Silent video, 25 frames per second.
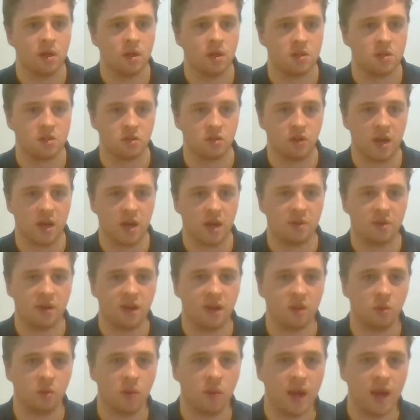So grab
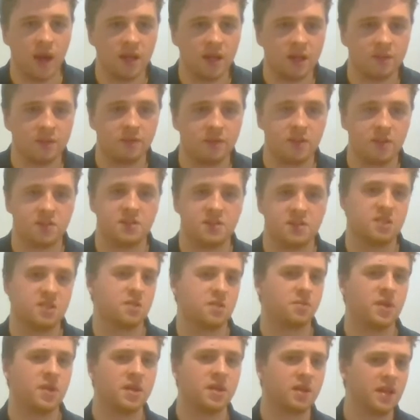another weight if it's
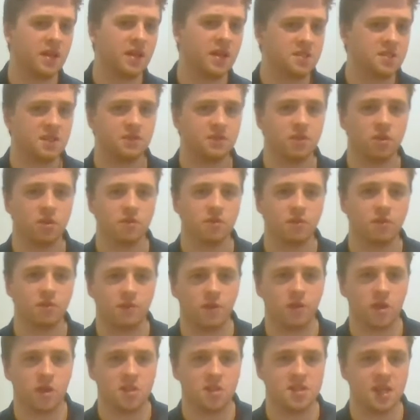a bit easy for you for the
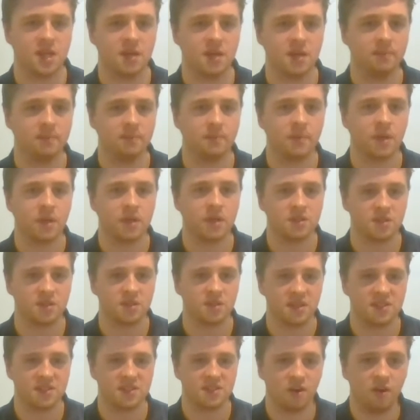first set. So
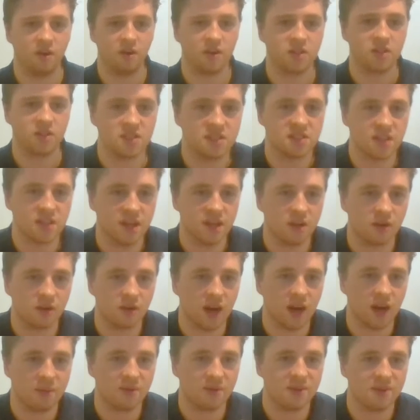he's got oranges there or
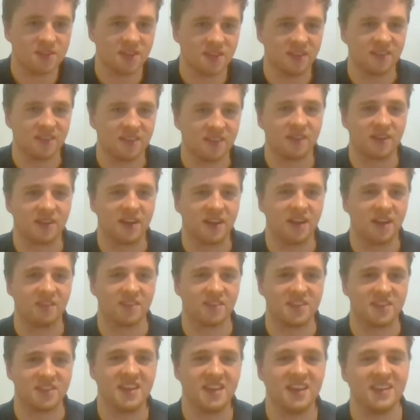apples. I can't
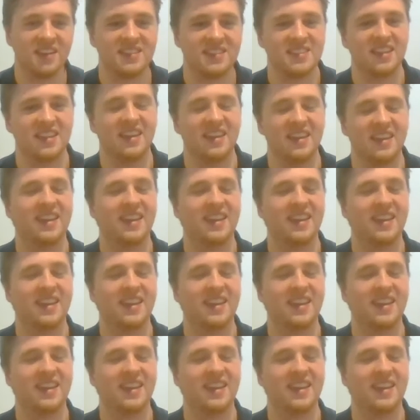really see.